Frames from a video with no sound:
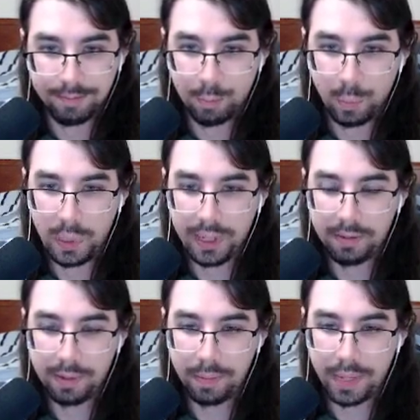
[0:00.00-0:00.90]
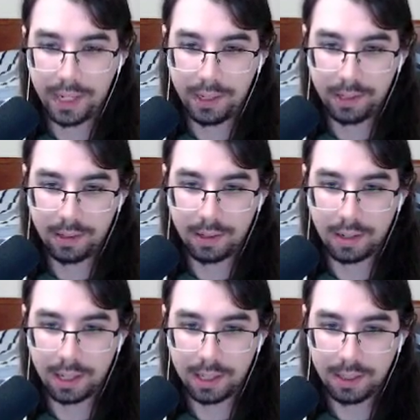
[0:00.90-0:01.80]
Bit of a better
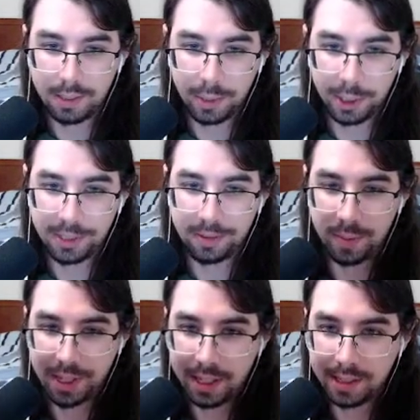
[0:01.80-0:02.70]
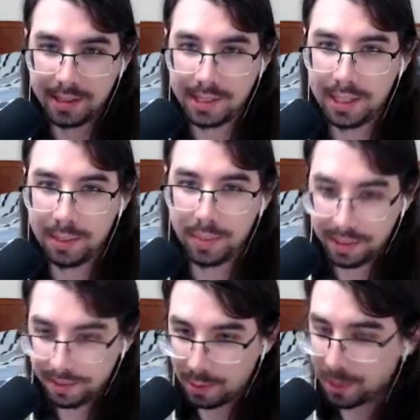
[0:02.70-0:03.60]
octopus from the other team, bit
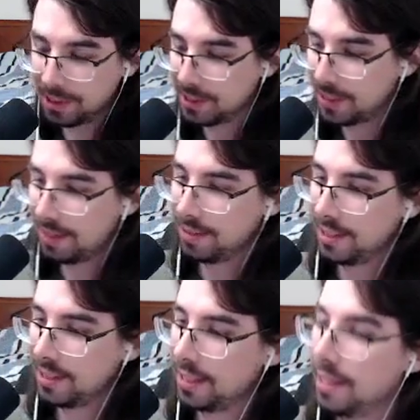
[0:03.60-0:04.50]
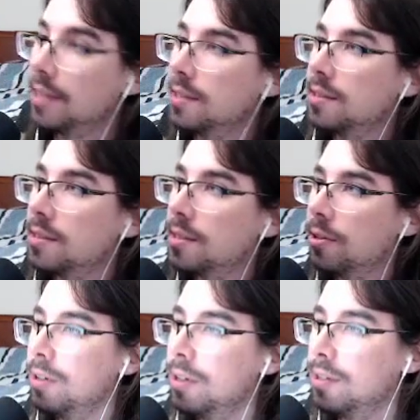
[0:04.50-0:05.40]
of a worse everything else. So
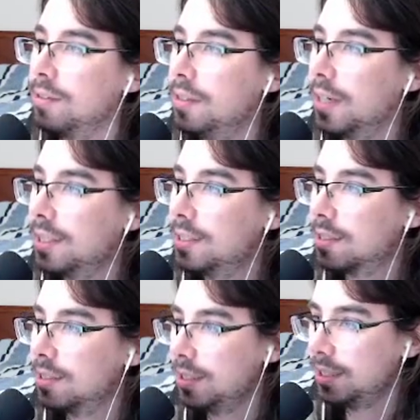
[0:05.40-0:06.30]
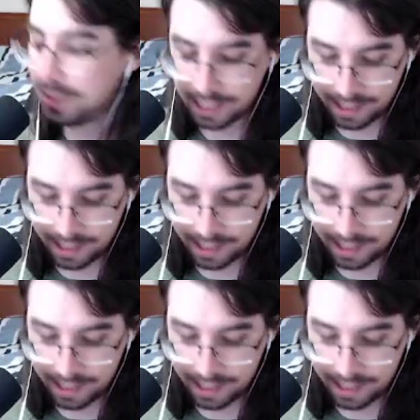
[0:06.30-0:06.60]
nice clean 10